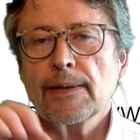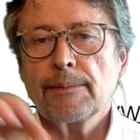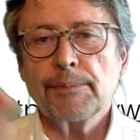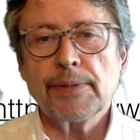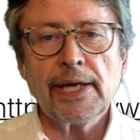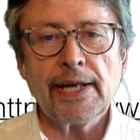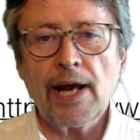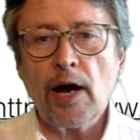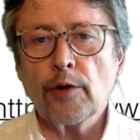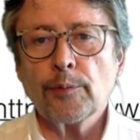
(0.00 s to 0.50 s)

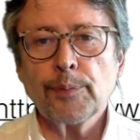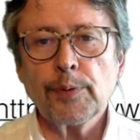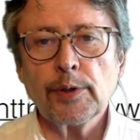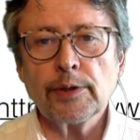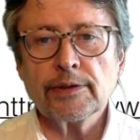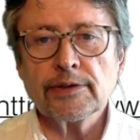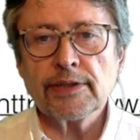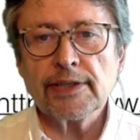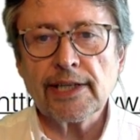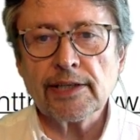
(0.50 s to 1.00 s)
be an
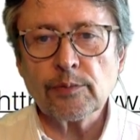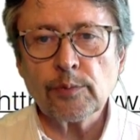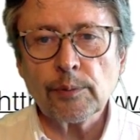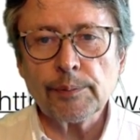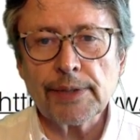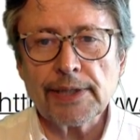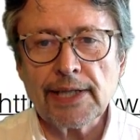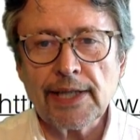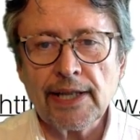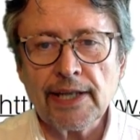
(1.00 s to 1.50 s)
output, so this will
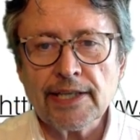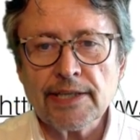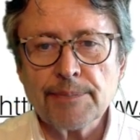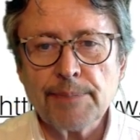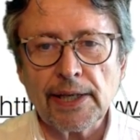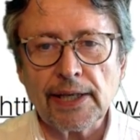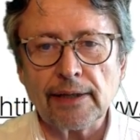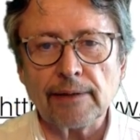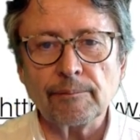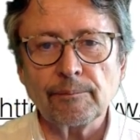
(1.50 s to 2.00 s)
be this
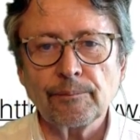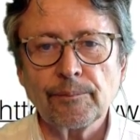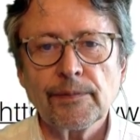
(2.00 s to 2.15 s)
pin.